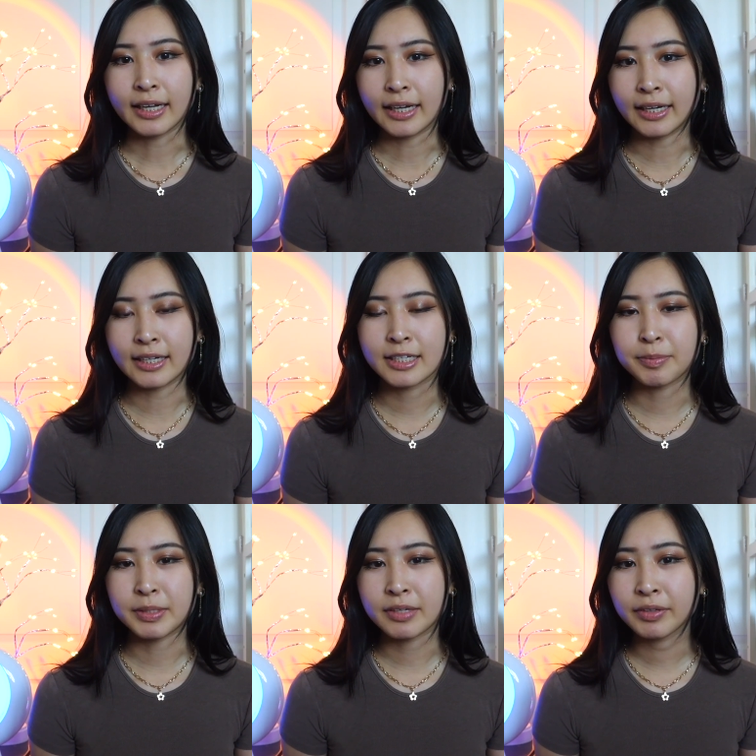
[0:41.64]
and
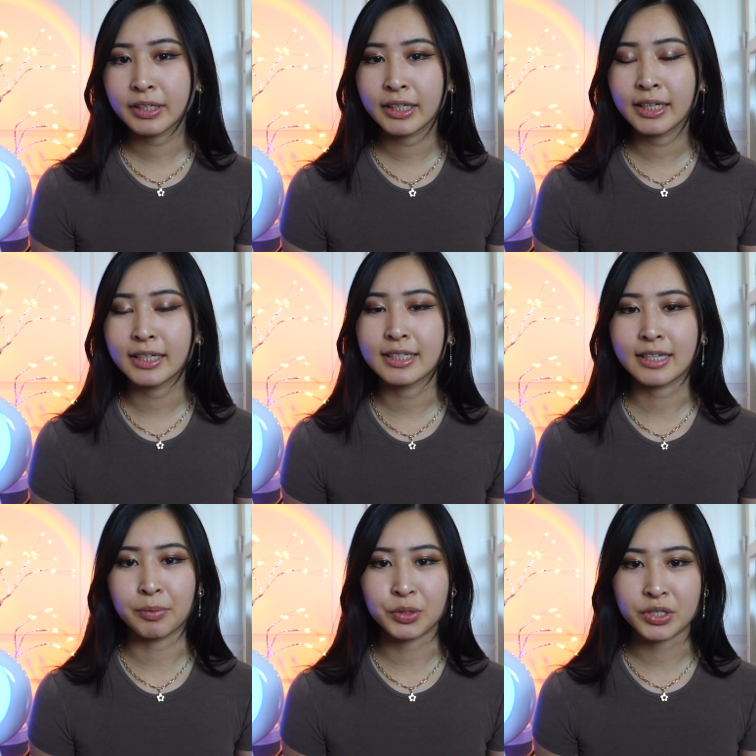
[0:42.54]
specifically
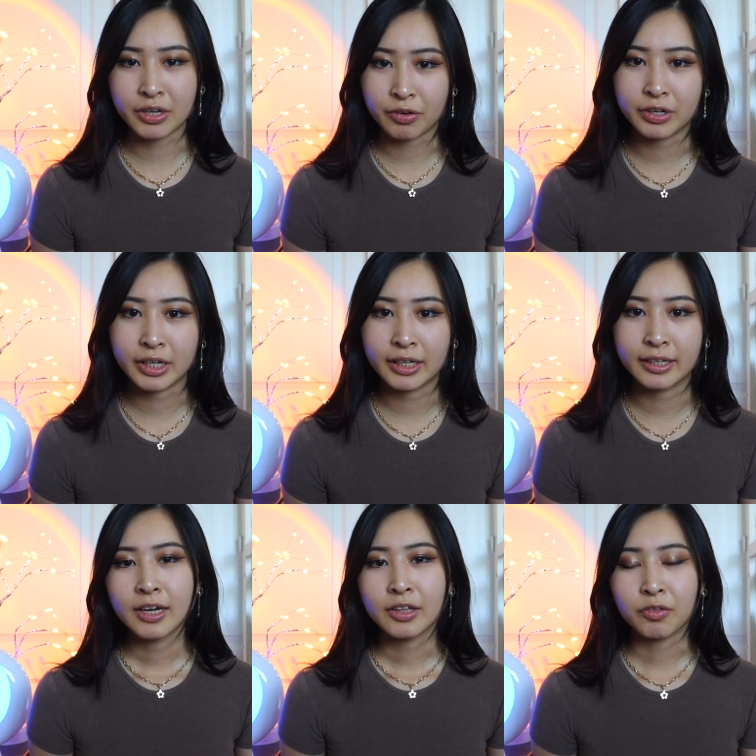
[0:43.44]

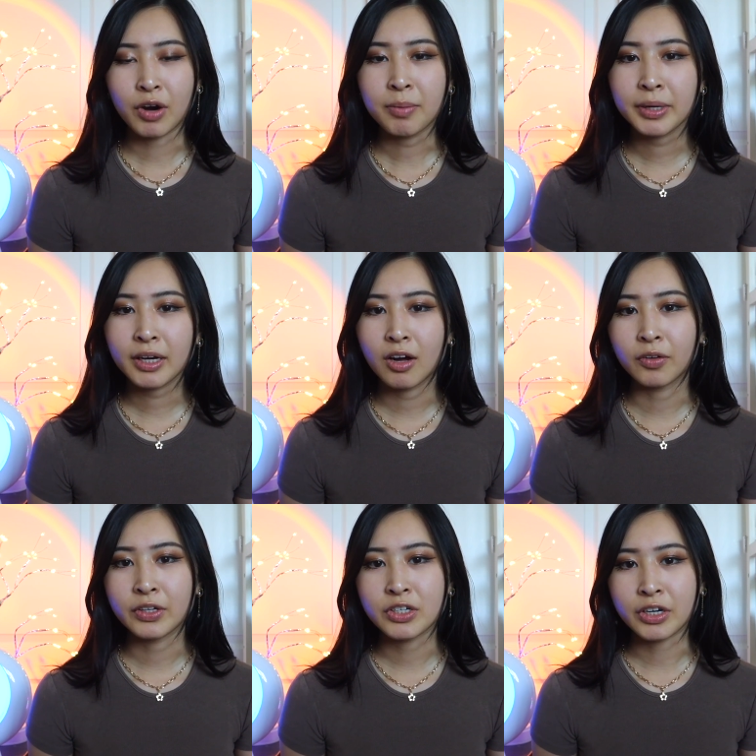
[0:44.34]
cybersecurity. Throughout my
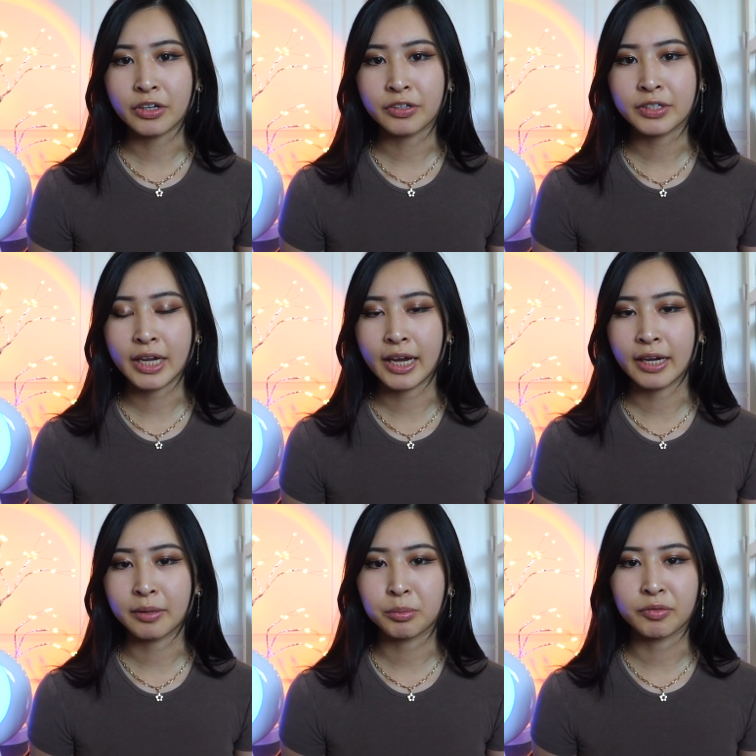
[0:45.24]
college years
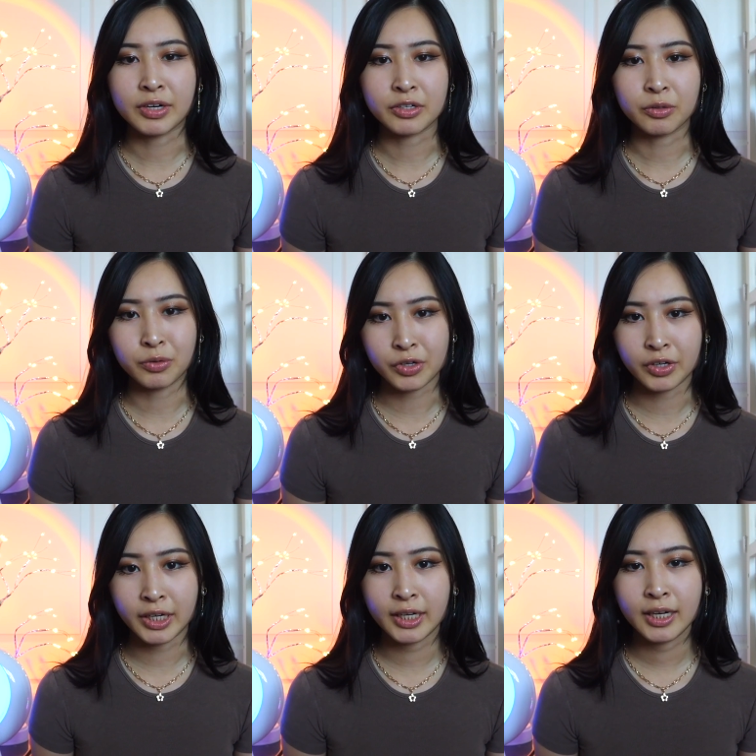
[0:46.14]
and professional
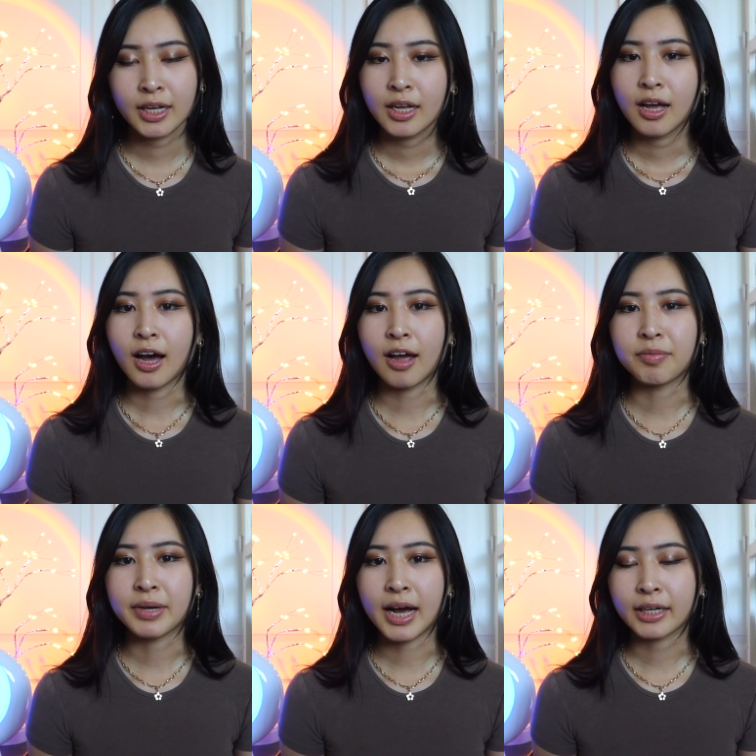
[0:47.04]
journey, I've
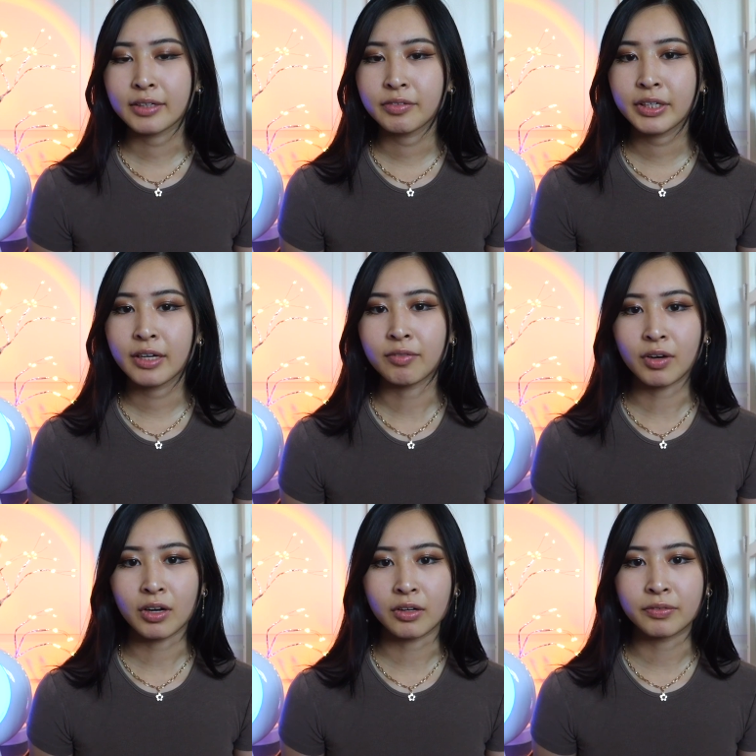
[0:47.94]
been actively
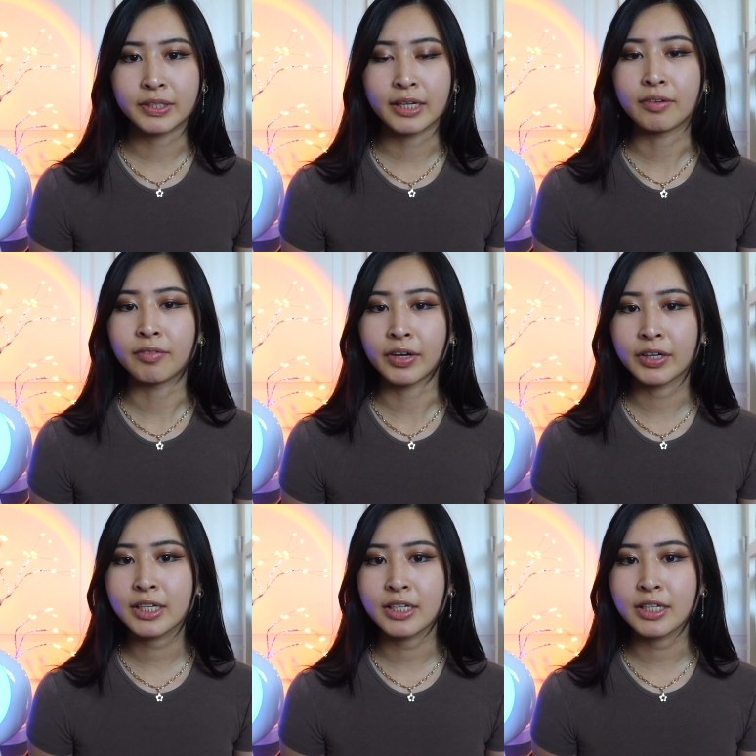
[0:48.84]
involved in various